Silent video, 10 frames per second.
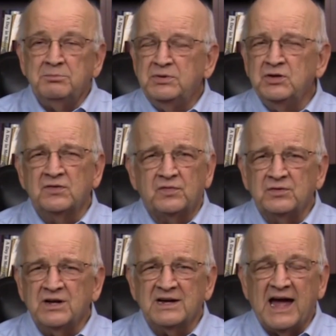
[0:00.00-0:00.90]
Beautiful
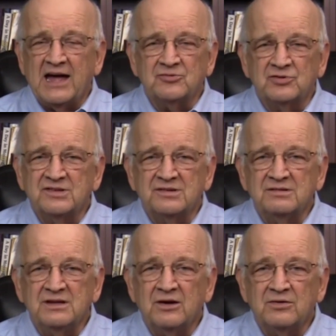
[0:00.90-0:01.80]
young actress,
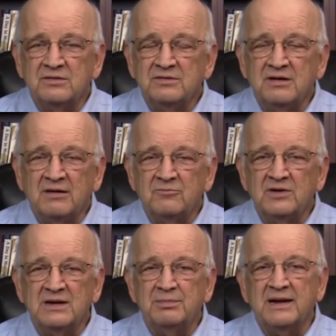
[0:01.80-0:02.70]
you know, and
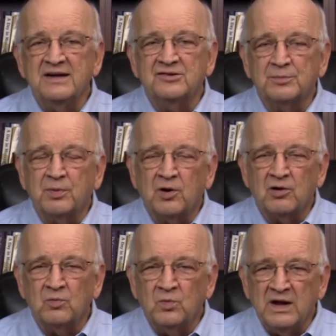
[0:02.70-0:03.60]
really plays her
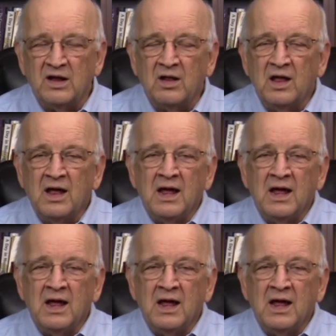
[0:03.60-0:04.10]
part well.